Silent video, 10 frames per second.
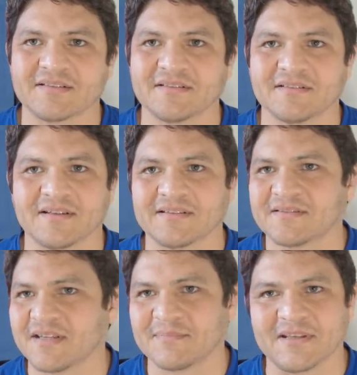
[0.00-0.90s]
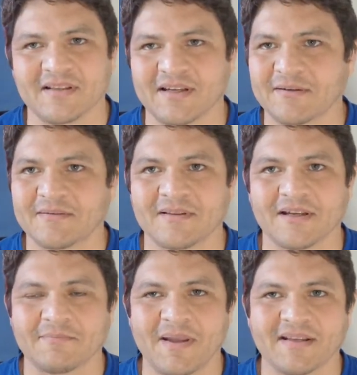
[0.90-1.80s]
Like same thing
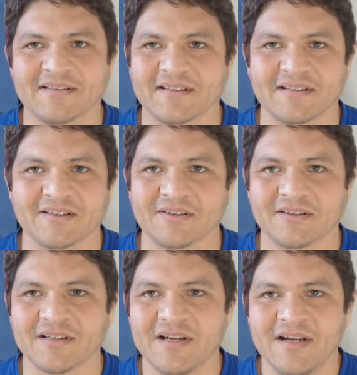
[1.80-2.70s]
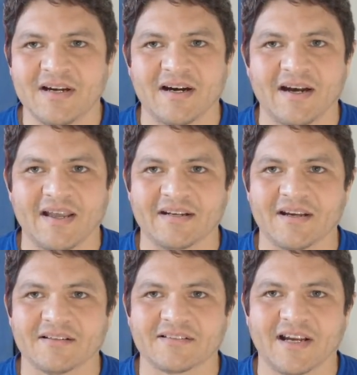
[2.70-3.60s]
like painting or any
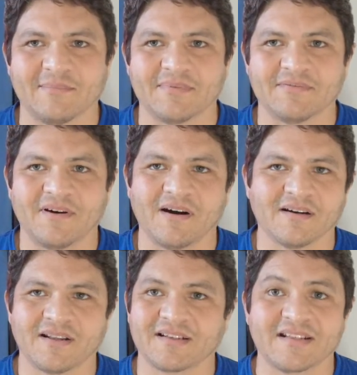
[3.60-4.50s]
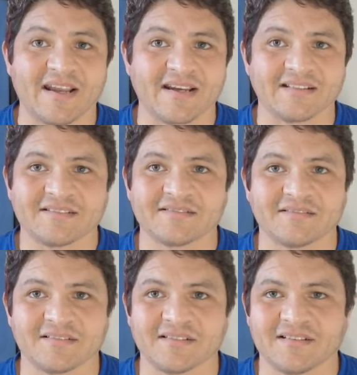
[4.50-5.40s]
other type of art like dance
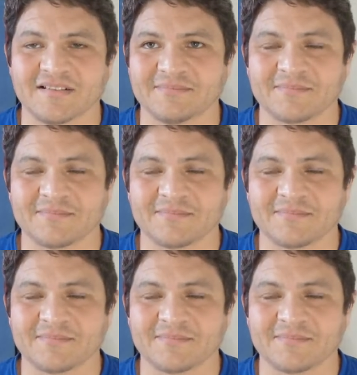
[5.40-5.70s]
or